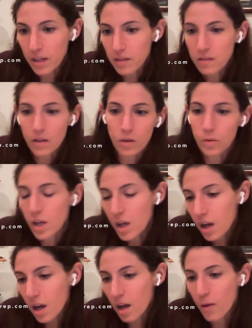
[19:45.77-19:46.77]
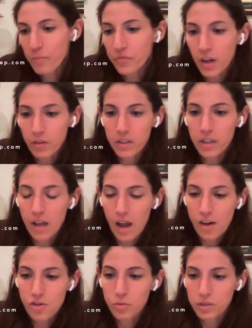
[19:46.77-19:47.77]
So not really any
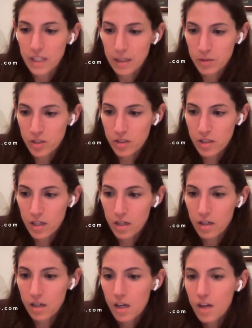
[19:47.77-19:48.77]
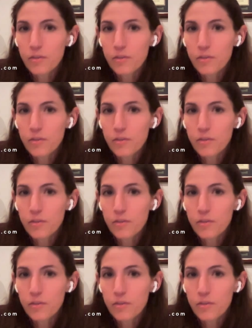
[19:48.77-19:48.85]
actual damages there.